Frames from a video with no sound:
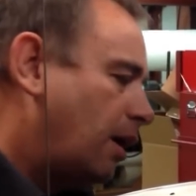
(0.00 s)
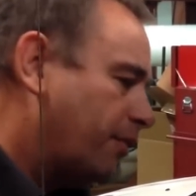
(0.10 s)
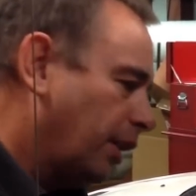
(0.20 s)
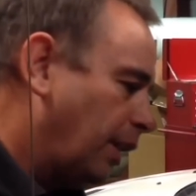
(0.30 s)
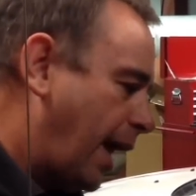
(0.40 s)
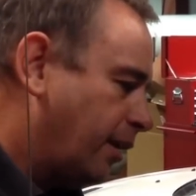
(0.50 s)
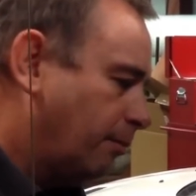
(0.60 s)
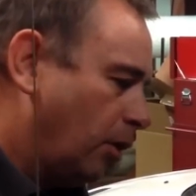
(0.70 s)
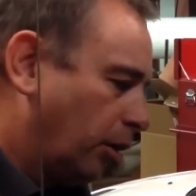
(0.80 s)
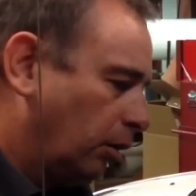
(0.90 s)
The later
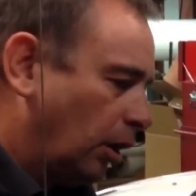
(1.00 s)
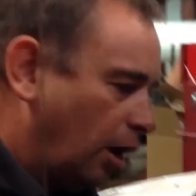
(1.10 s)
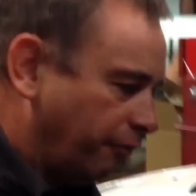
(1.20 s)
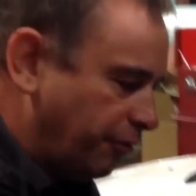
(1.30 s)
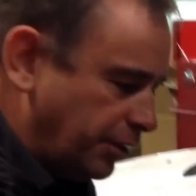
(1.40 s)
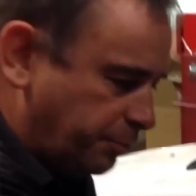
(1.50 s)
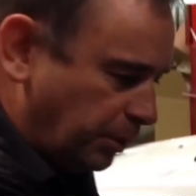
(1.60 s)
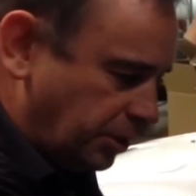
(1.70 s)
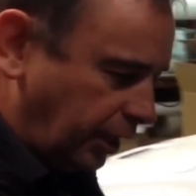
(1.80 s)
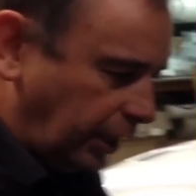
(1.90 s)
model of this
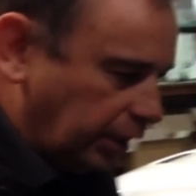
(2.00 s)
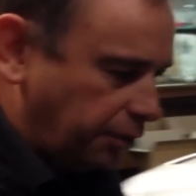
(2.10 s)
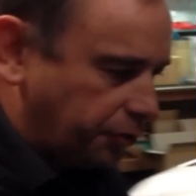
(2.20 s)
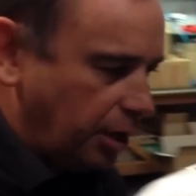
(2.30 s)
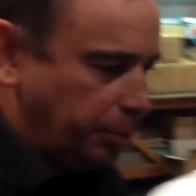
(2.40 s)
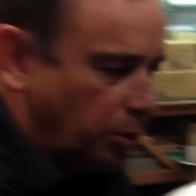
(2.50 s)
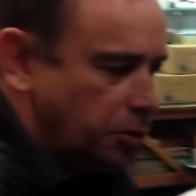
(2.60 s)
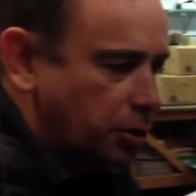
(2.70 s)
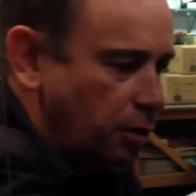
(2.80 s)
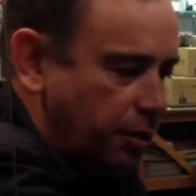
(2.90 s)
particular
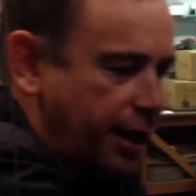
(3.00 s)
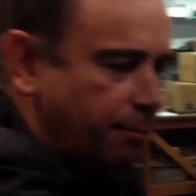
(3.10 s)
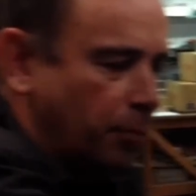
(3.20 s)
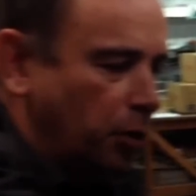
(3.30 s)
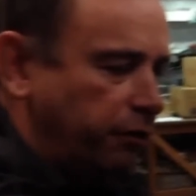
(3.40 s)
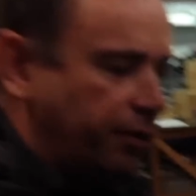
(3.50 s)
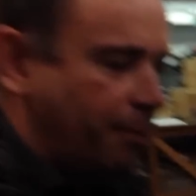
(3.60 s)
3.2 then moved the